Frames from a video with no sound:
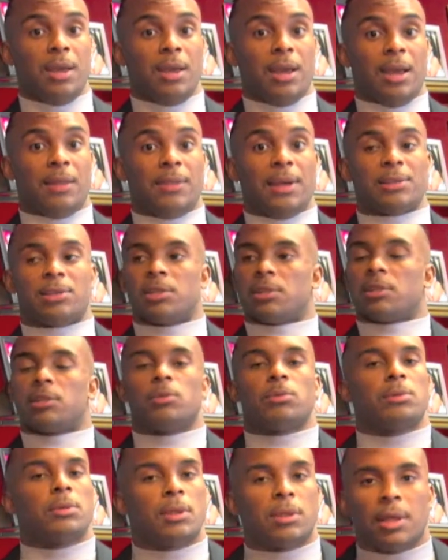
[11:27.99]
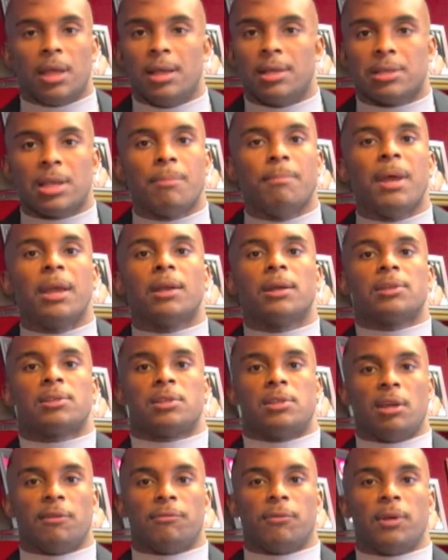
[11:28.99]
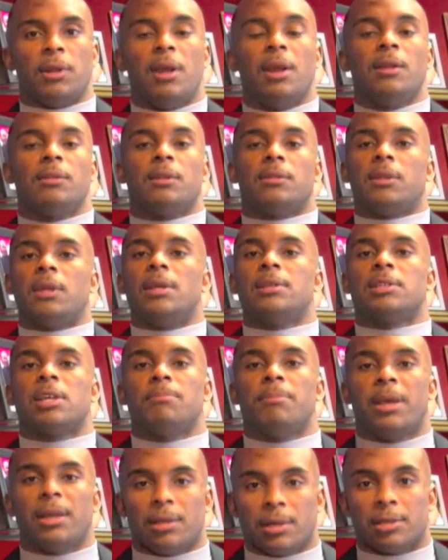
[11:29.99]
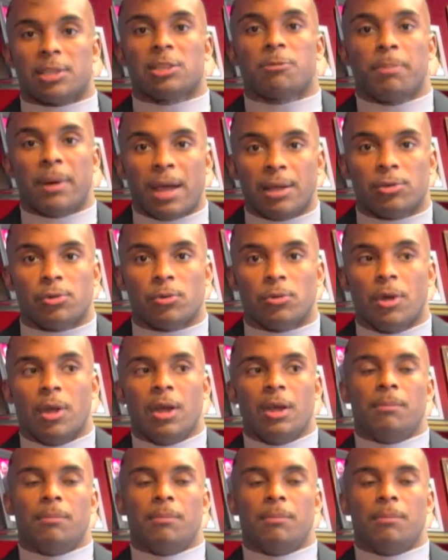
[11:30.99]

And that's just the things that make us different, the things that make us special.